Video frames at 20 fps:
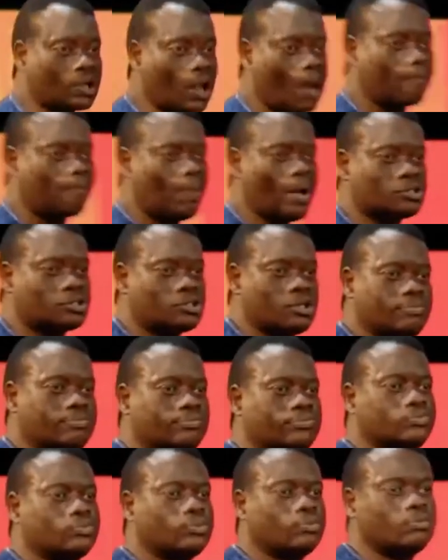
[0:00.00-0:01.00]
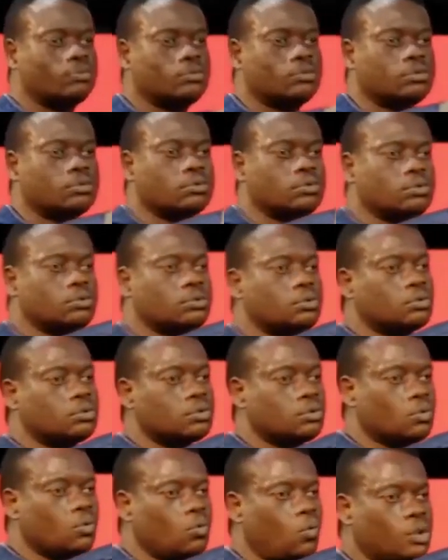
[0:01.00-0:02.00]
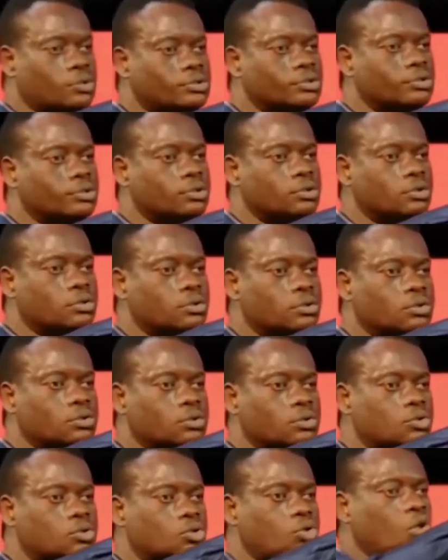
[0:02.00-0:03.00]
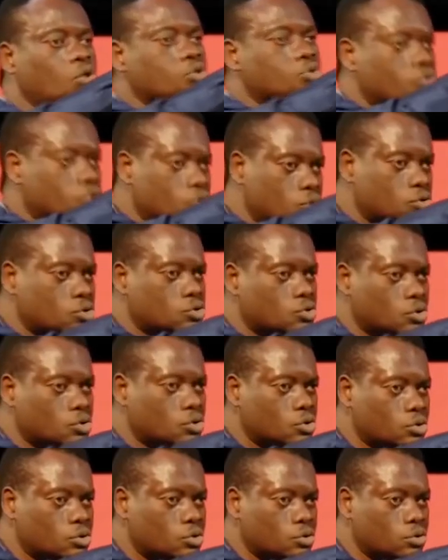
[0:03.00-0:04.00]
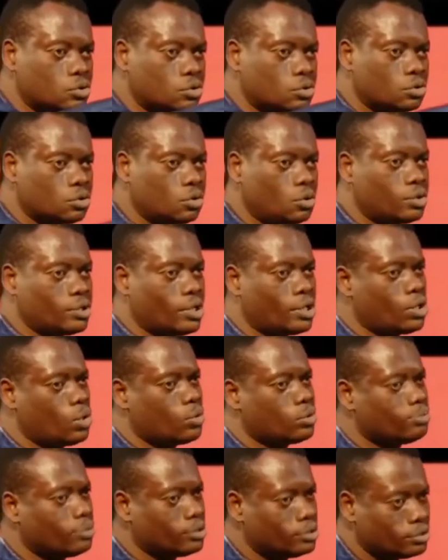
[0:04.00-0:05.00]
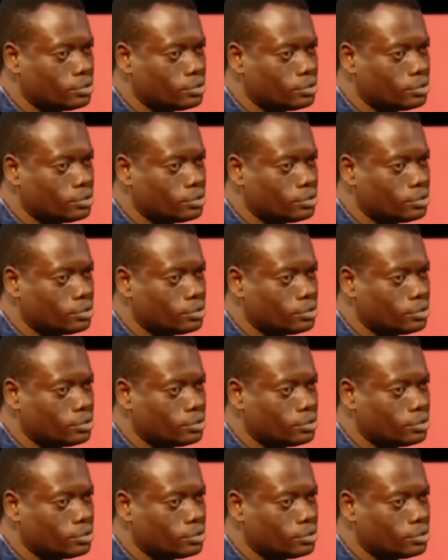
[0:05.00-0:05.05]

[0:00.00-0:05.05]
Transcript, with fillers: can perceive what? Thoughts. Oh, you are not with me.